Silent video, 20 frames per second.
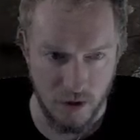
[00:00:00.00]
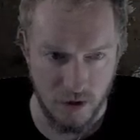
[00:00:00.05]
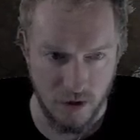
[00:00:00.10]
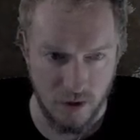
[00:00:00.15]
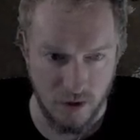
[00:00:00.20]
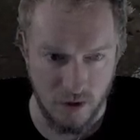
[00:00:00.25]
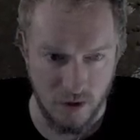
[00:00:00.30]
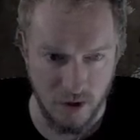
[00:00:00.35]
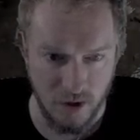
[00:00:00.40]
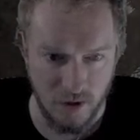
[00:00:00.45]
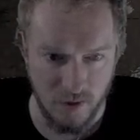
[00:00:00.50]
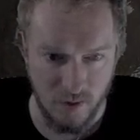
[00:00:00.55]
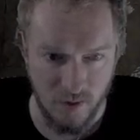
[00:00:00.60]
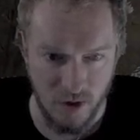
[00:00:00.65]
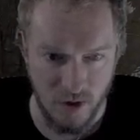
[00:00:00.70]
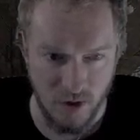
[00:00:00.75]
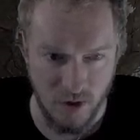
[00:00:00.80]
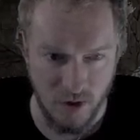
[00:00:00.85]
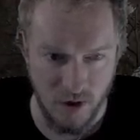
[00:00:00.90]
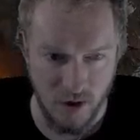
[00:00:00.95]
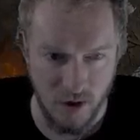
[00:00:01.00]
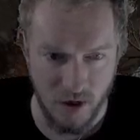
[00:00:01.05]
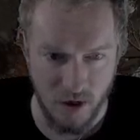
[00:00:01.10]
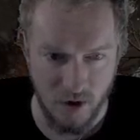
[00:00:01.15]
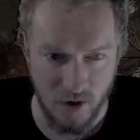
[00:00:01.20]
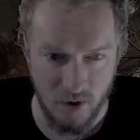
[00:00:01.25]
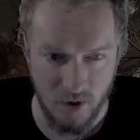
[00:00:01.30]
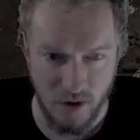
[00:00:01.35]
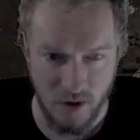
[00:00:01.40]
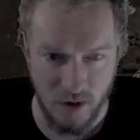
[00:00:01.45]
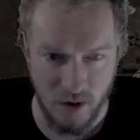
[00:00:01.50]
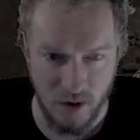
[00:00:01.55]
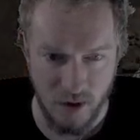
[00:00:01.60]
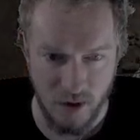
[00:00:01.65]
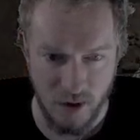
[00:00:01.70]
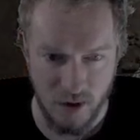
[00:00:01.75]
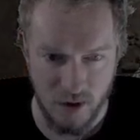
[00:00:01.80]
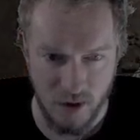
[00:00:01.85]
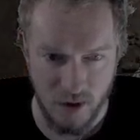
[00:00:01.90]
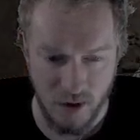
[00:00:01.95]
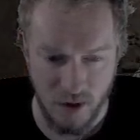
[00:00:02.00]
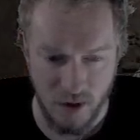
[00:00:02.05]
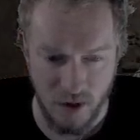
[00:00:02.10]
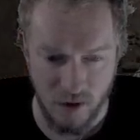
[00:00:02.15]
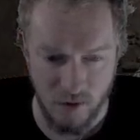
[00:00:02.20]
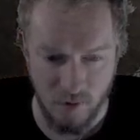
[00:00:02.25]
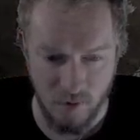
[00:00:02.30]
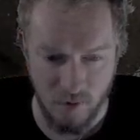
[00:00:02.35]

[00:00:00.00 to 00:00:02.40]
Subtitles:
Because, I mean, you're not going to really need to hit them